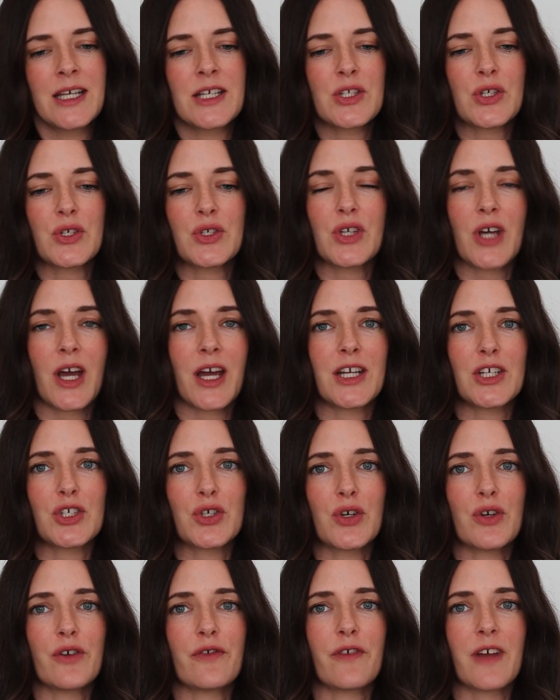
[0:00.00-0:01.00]
So Tiny
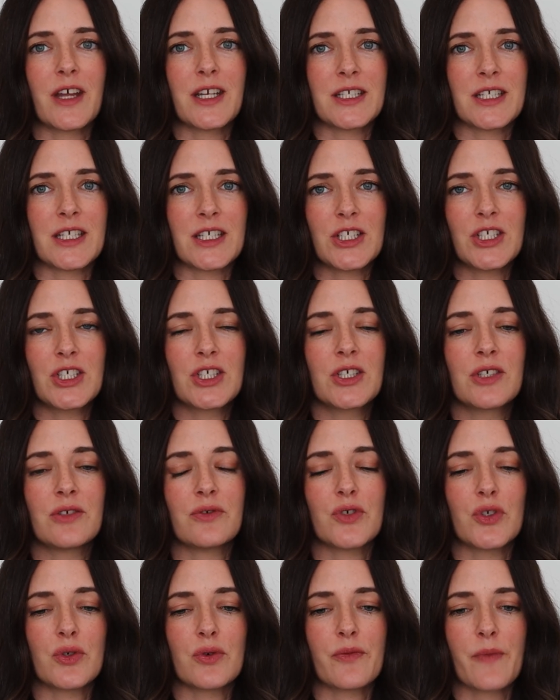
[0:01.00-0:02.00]
Trove and Dish,
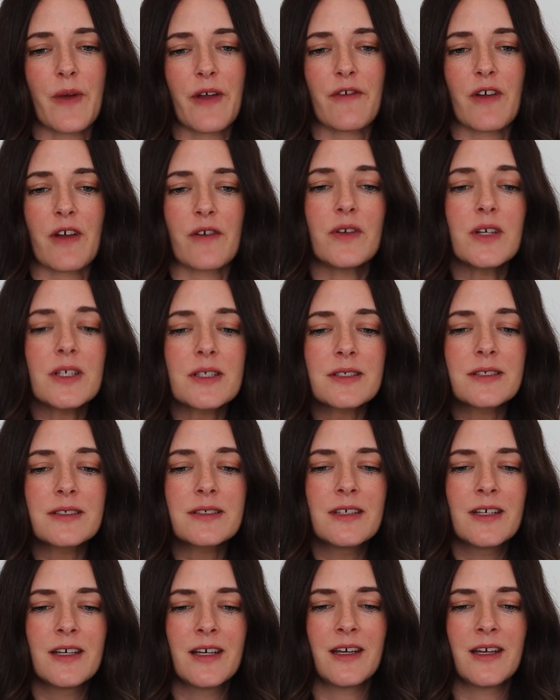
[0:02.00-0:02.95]
2 of my favorites.